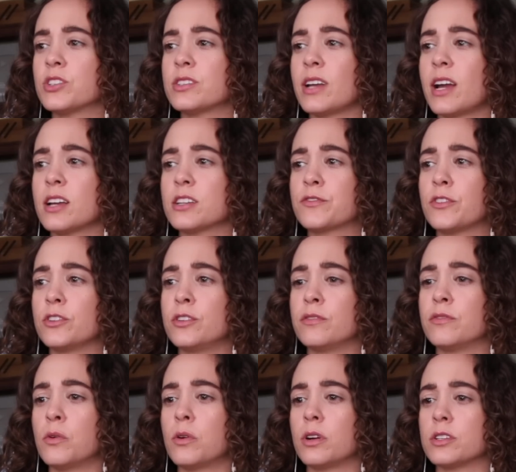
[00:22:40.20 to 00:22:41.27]
Just ask for a
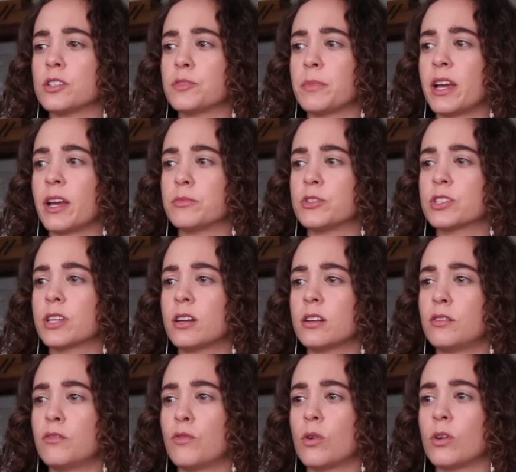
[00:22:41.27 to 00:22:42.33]
divorce, ma'am. Just get a
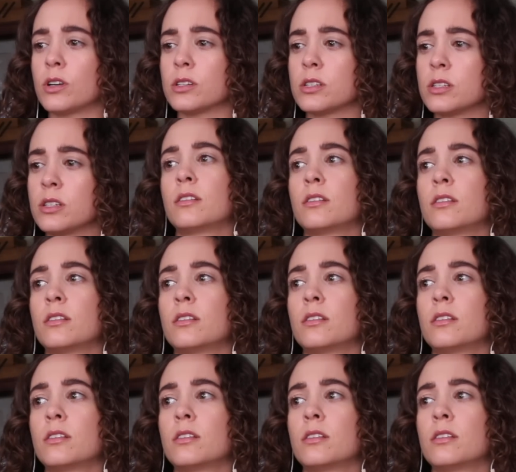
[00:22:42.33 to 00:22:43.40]
divorce.
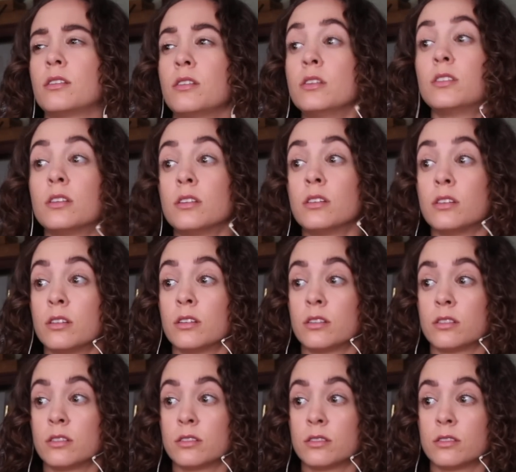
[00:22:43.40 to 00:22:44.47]

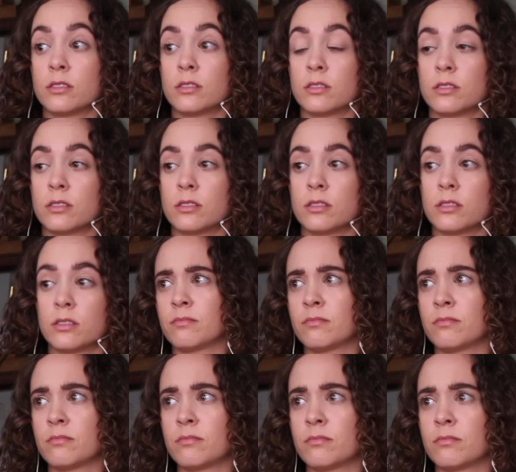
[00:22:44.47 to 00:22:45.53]

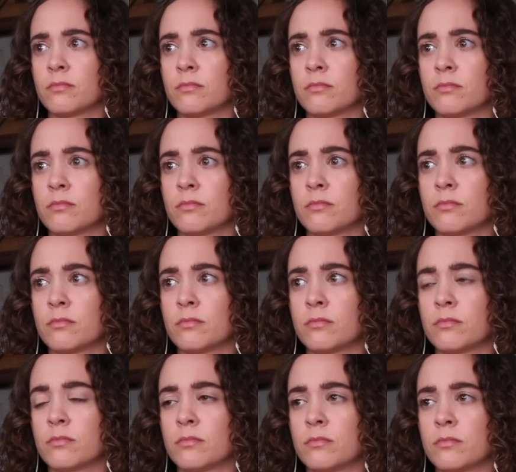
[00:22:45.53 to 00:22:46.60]
I just
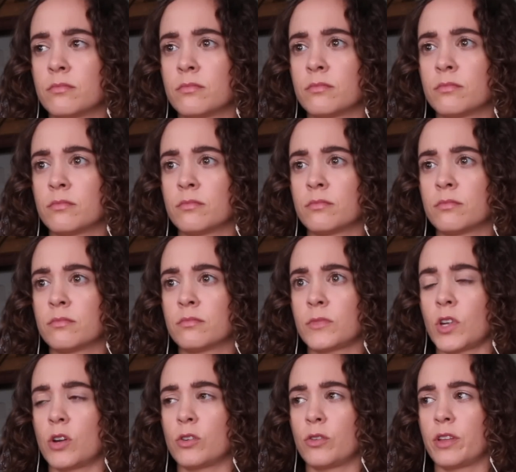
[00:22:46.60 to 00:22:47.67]
kill you!
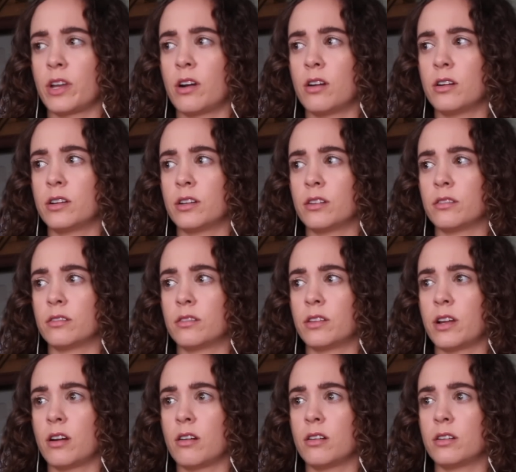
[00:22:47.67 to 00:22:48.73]
Oh no, they are in,
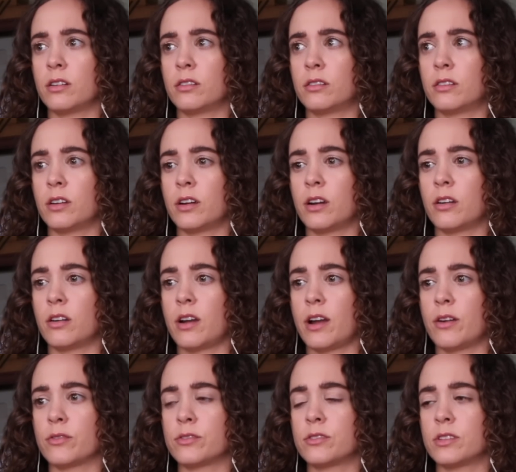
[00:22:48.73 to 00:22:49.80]
they are in their, her
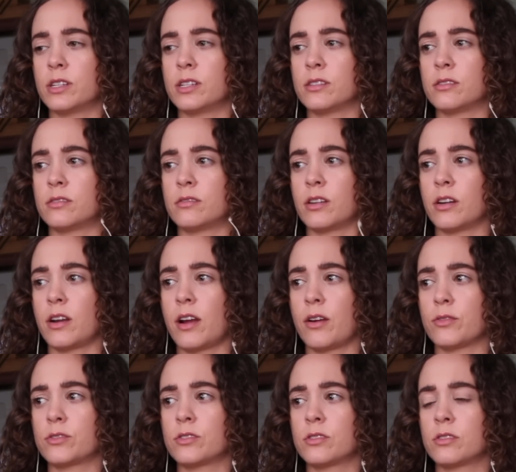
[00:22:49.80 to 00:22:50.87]
house. It is their
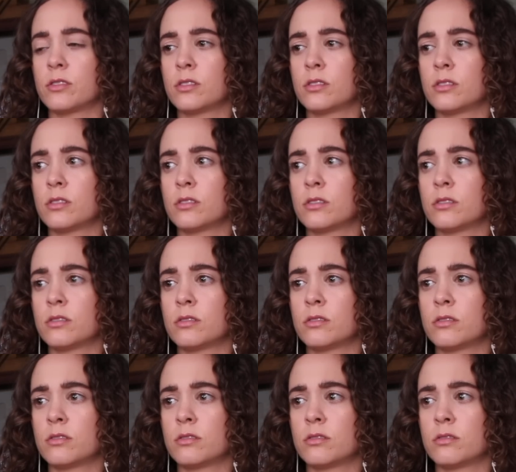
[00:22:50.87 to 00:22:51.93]
house. How does it feel,
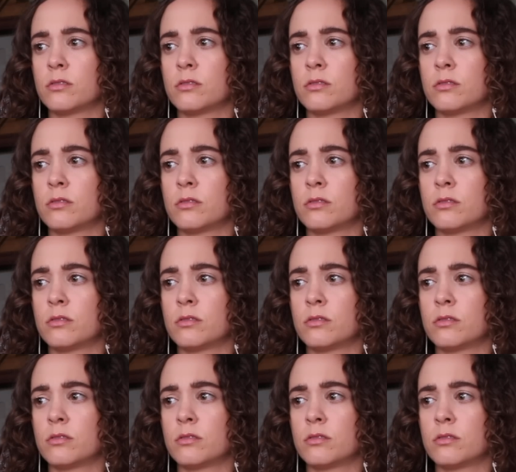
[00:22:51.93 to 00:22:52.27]
Karen?